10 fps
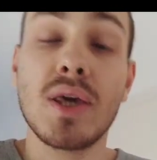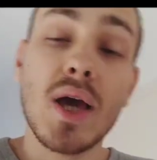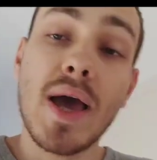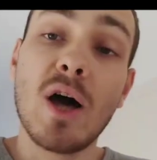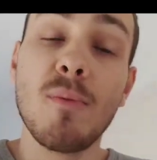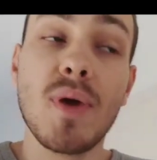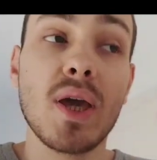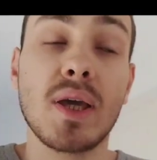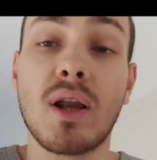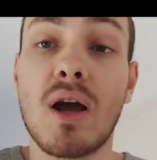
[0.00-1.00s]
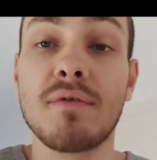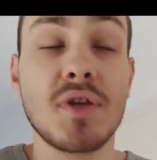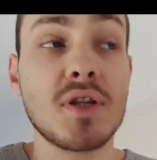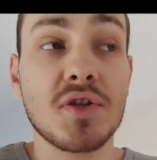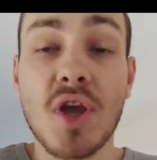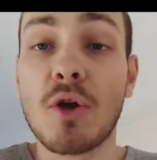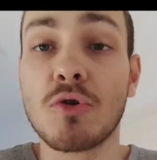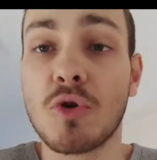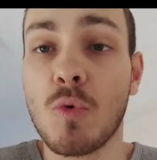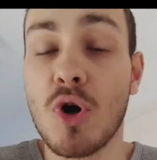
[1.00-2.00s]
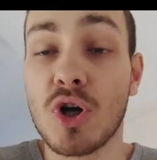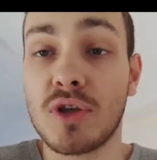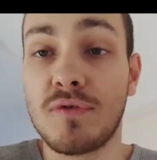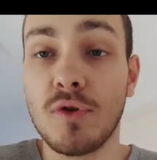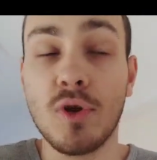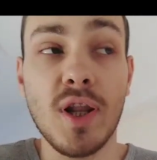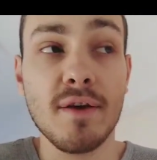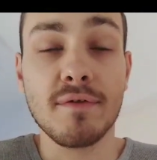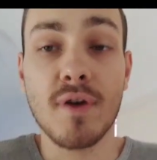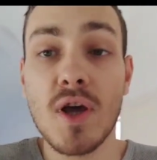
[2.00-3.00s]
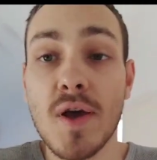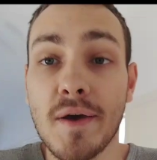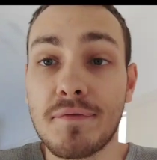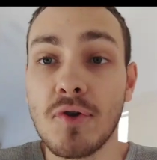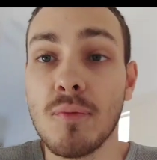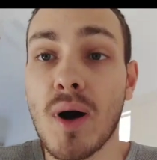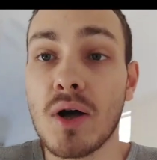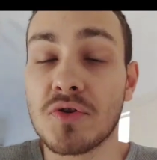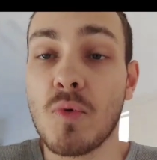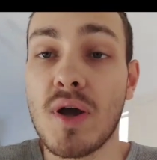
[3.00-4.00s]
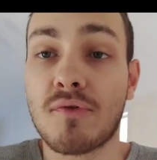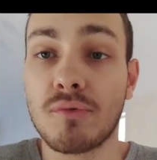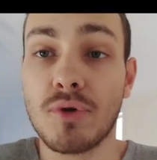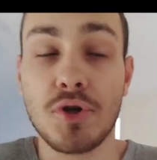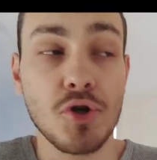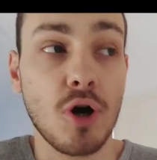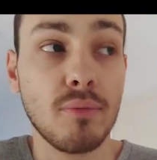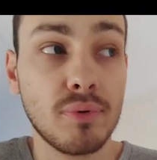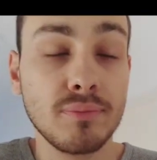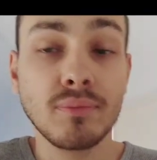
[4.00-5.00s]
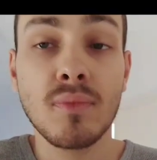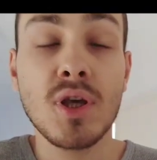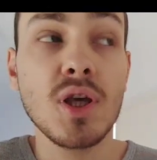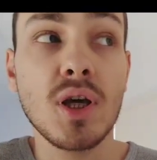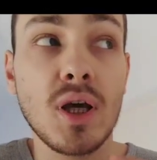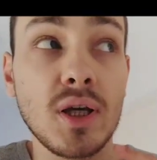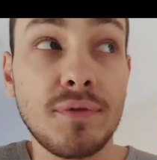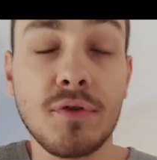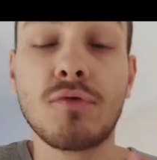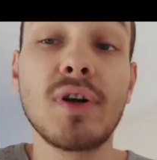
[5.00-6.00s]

get a helmet and gloves and cycle to work if you live a few miles away from your job. If you